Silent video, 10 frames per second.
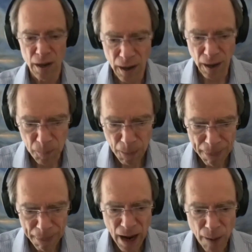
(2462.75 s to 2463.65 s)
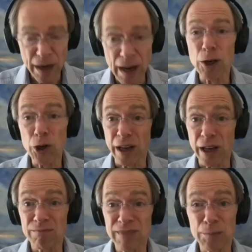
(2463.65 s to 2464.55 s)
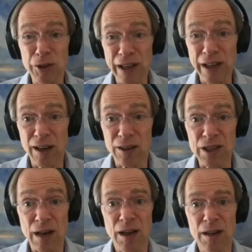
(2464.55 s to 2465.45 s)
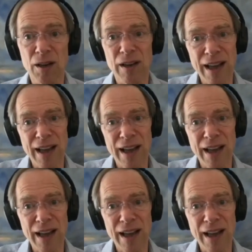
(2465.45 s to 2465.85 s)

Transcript: Um, but I'm learning. I'm learning how because I, you know,